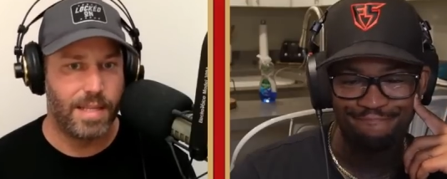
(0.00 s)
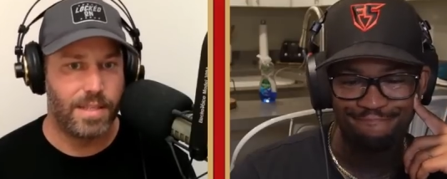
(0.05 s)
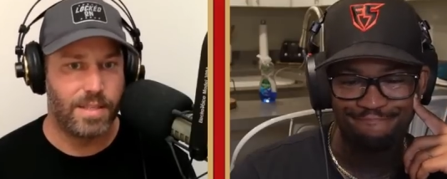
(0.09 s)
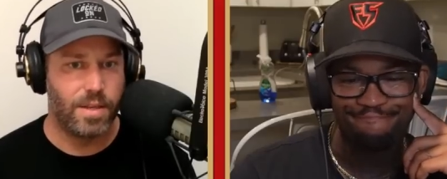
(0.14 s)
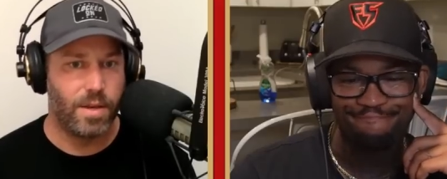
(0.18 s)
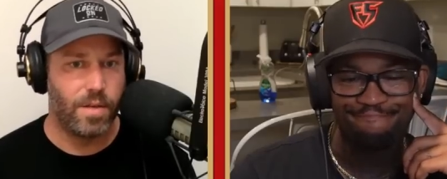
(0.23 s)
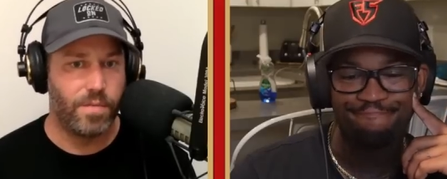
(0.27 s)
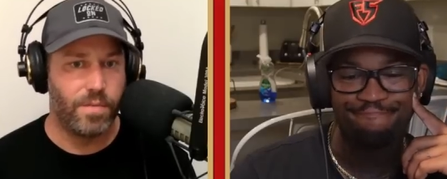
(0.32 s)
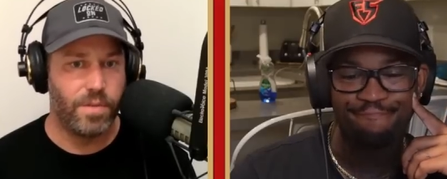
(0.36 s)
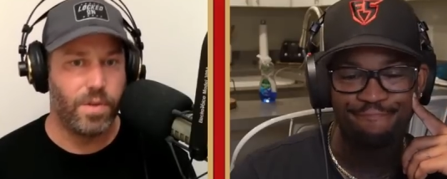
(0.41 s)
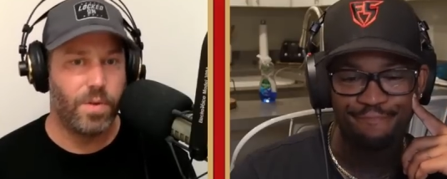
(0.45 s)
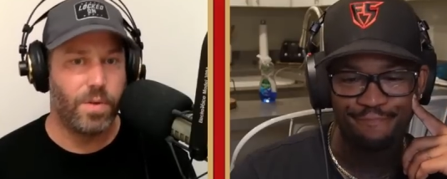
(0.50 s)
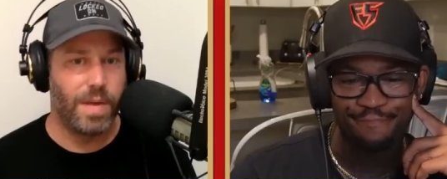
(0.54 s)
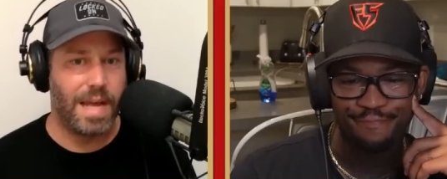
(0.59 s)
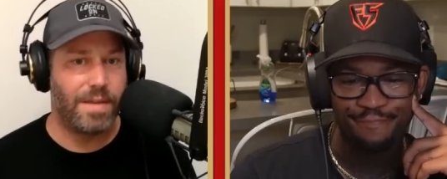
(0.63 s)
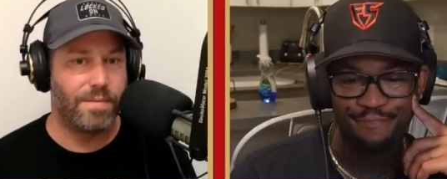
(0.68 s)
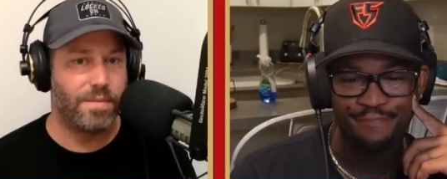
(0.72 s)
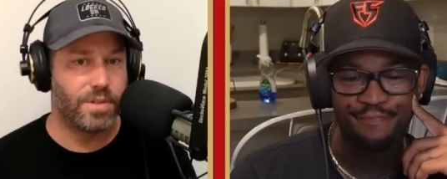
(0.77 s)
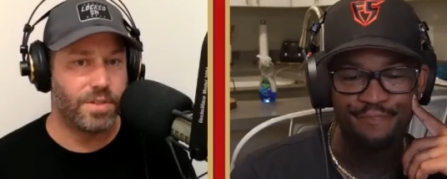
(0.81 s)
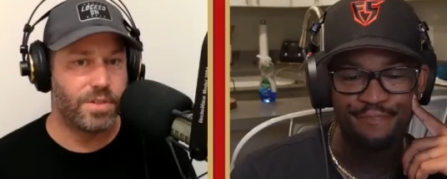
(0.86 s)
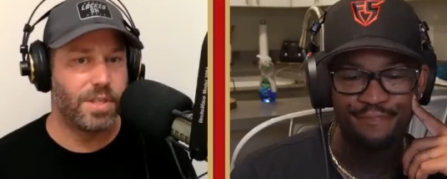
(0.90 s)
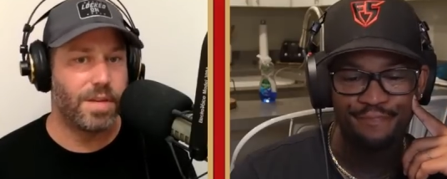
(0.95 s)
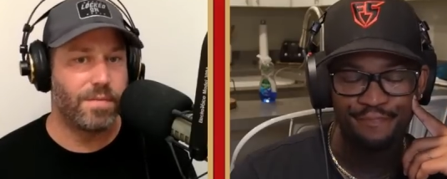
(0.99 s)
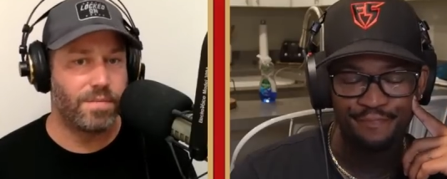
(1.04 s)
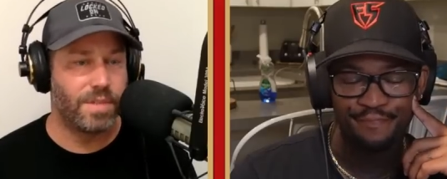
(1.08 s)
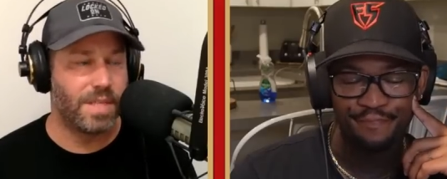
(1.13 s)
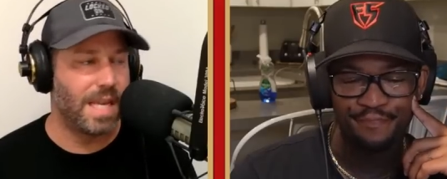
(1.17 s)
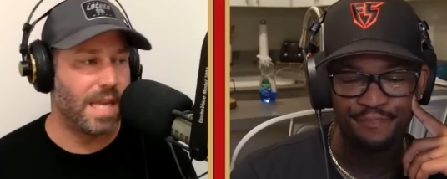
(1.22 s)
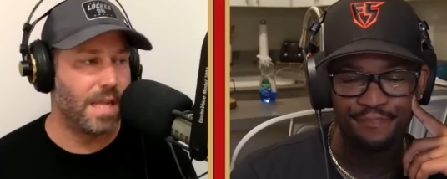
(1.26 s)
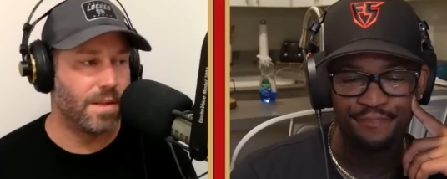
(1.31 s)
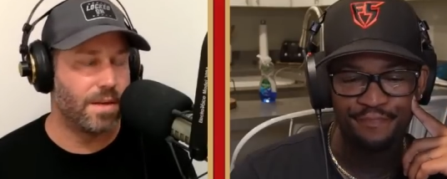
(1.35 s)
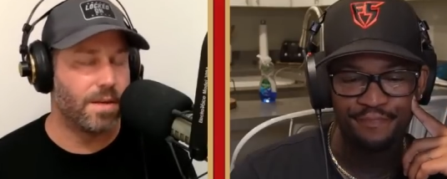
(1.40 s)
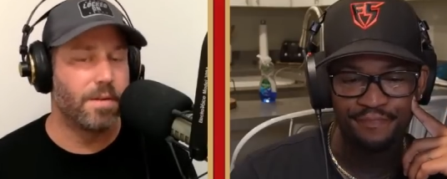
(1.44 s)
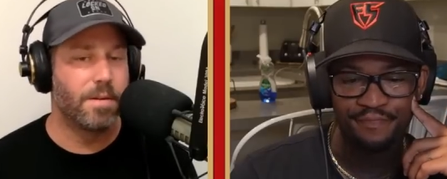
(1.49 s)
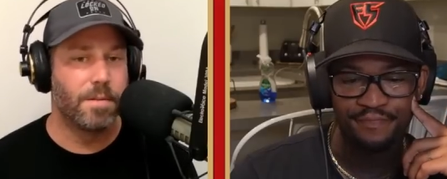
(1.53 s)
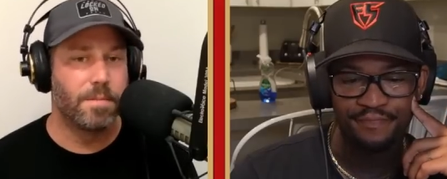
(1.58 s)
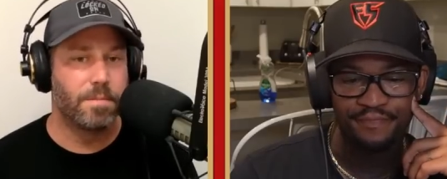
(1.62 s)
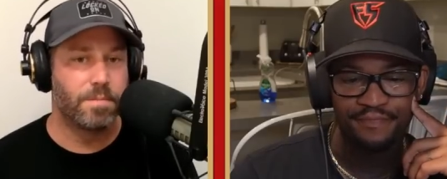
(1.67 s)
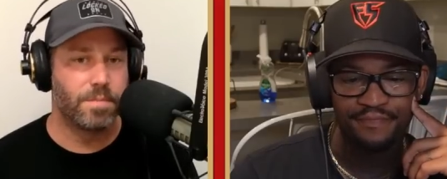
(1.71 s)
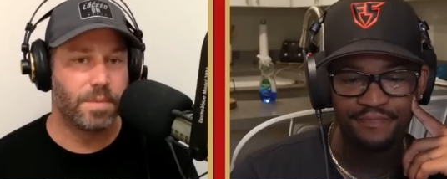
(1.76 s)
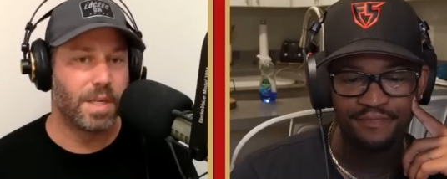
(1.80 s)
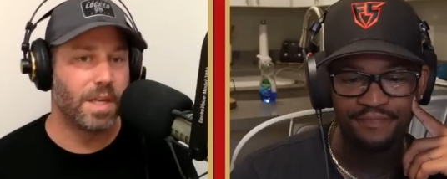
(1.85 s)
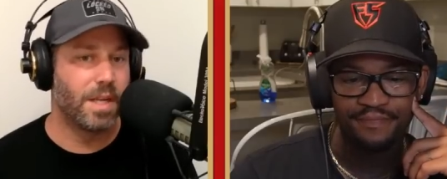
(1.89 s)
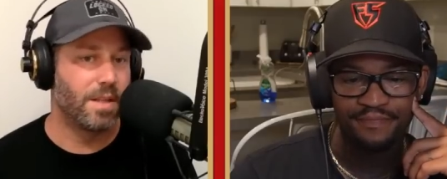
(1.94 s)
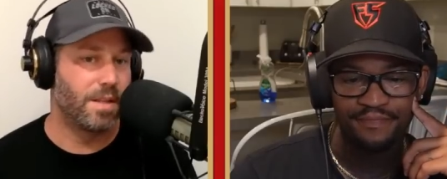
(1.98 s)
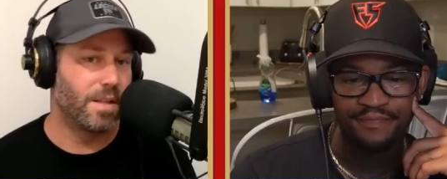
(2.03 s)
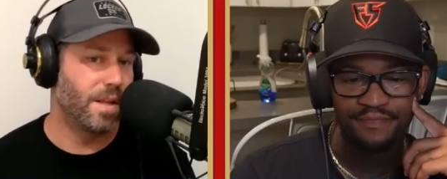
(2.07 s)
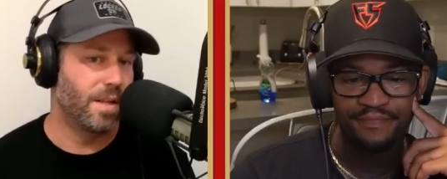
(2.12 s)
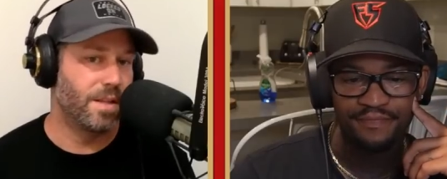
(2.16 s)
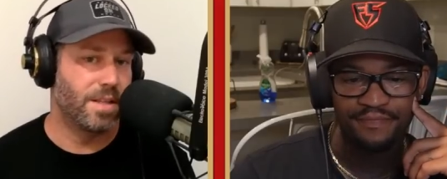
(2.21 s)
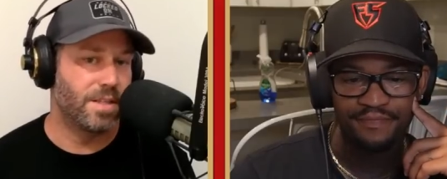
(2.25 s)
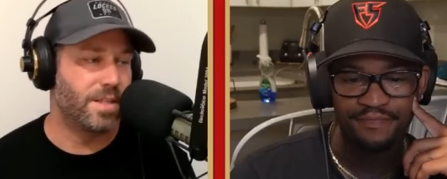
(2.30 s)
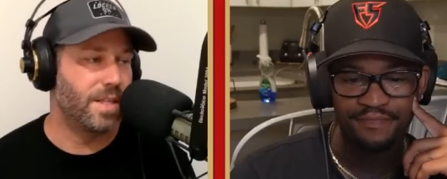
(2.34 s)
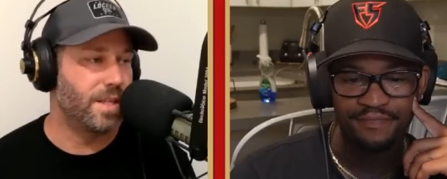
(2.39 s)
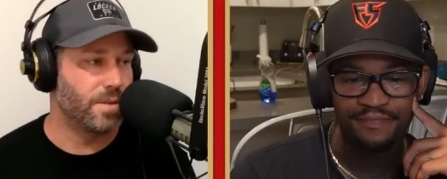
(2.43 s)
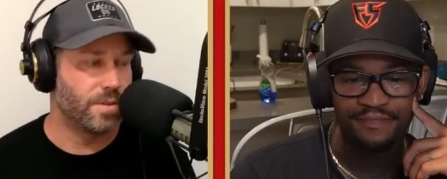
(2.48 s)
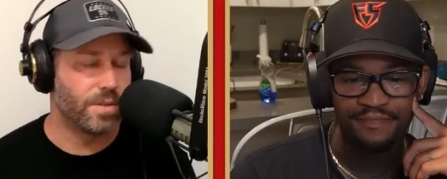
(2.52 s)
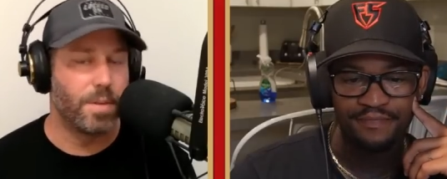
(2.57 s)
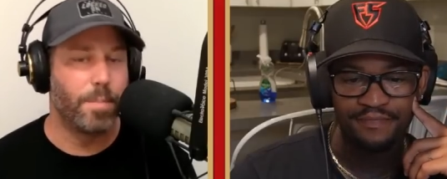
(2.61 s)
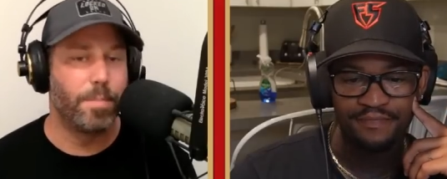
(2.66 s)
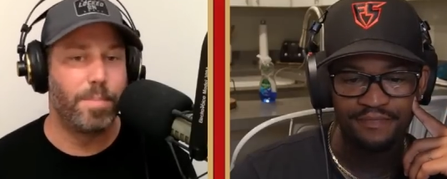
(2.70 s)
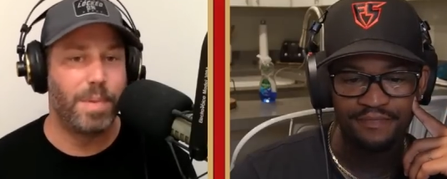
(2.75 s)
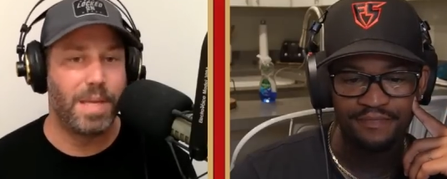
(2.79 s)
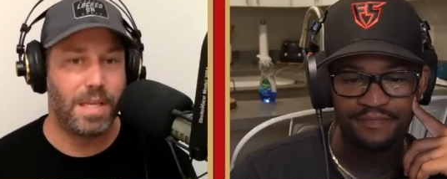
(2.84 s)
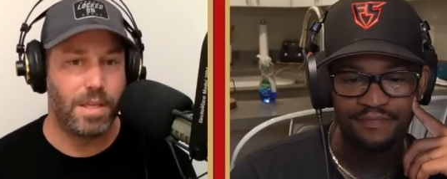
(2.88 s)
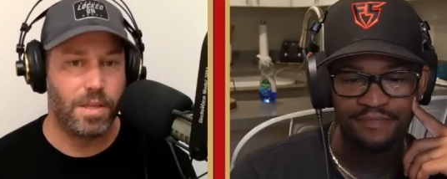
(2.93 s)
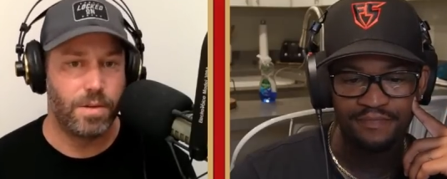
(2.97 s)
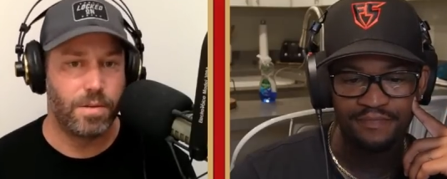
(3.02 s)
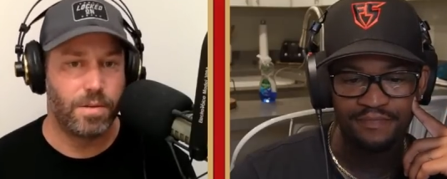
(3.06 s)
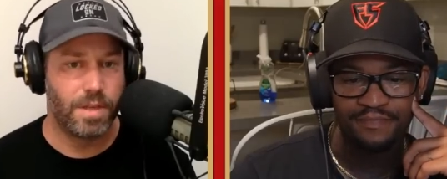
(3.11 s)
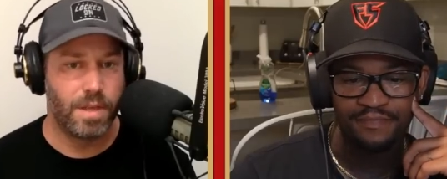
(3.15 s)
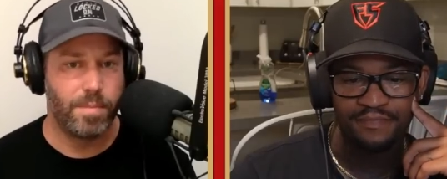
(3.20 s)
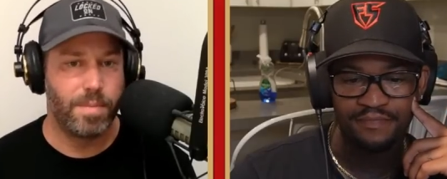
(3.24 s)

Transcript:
Speaker 1: And so if you don't have your stuff together, the, Steelers can beat you, can